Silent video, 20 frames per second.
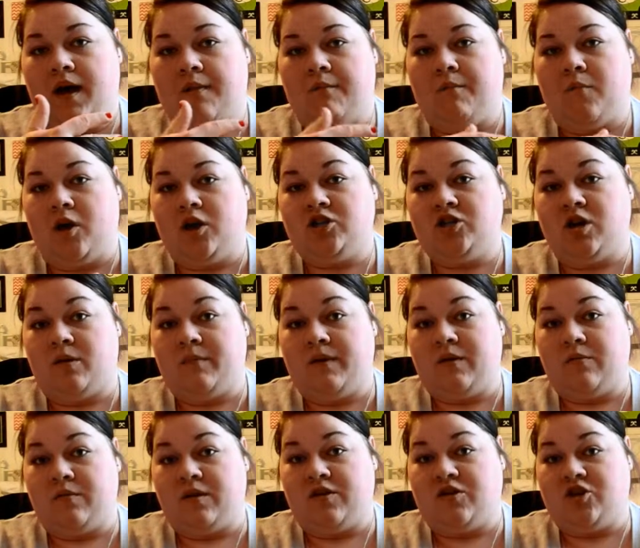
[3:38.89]
March, I'll
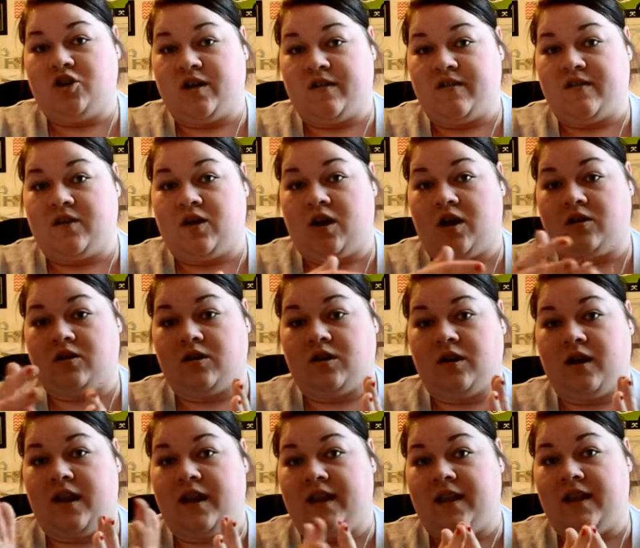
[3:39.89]
meet with just the
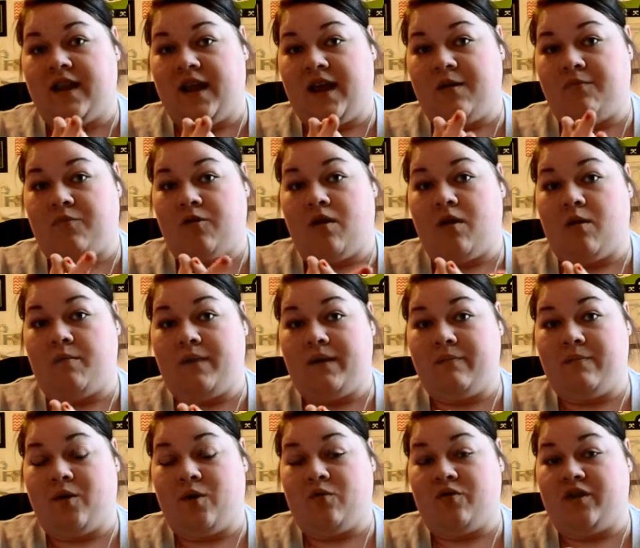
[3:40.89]
doctor, and then April, I'll meet
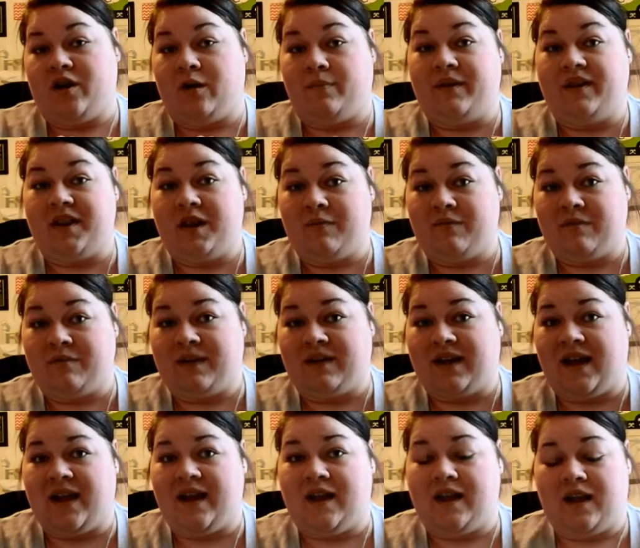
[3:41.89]
both, and I'll be done with my
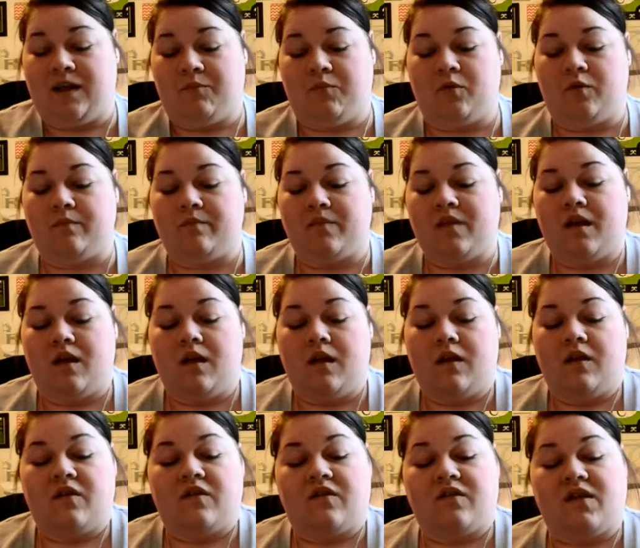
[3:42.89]
diet in April.
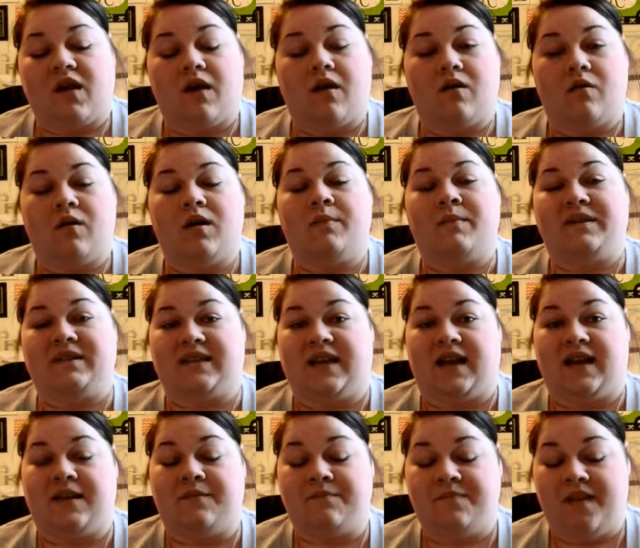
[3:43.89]
So, I'm
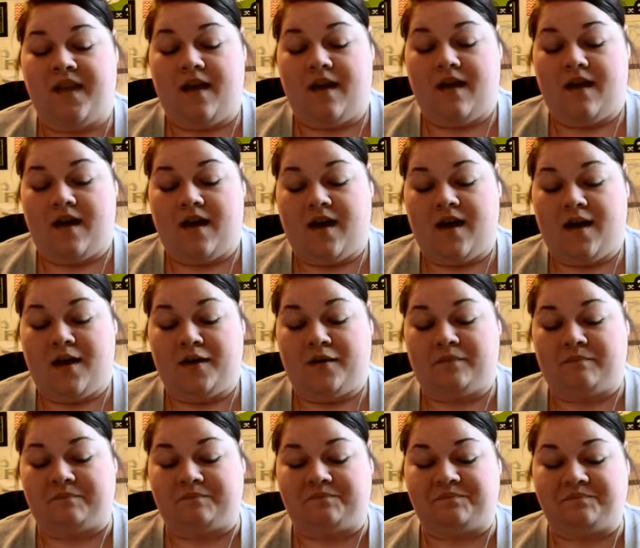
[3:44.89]
excited,
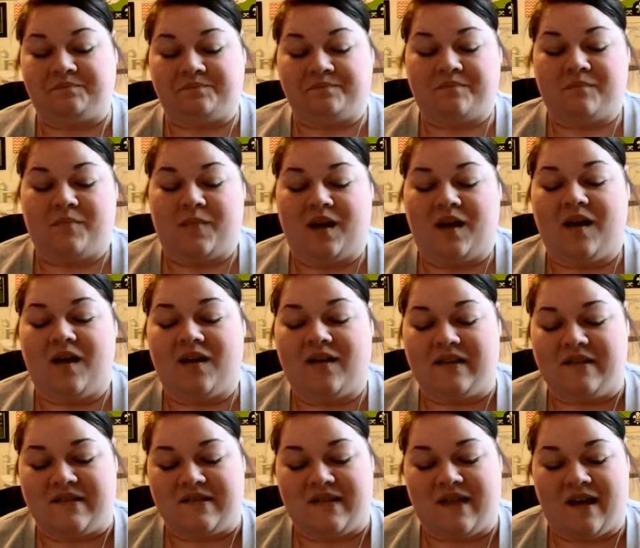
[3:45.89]

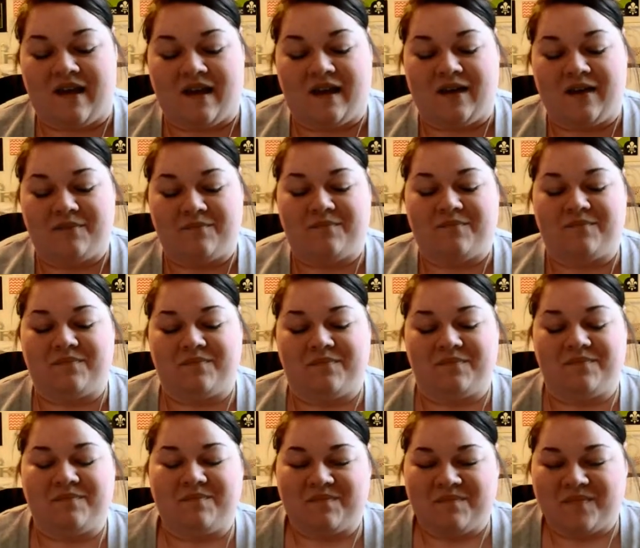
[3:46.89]
because,
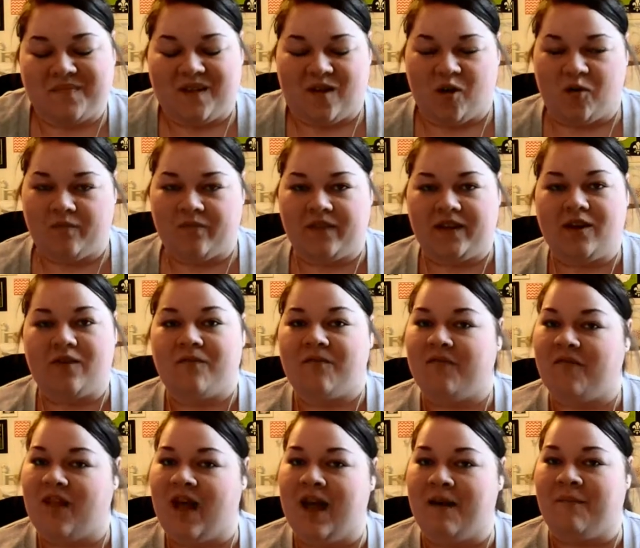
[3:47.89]
hopefully it'll
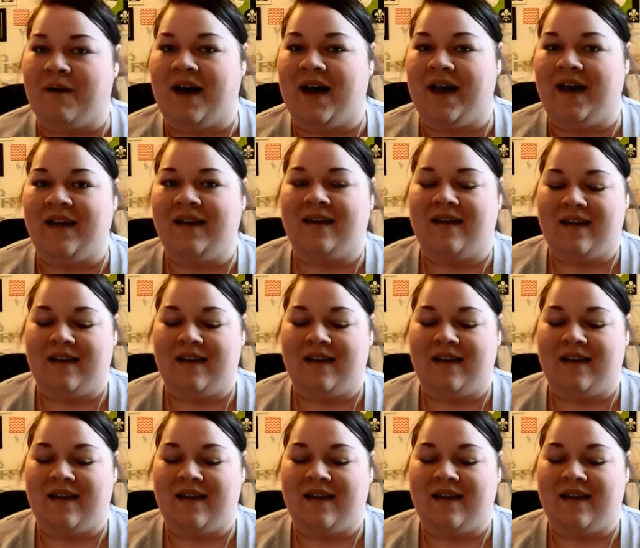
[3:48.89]
fly by.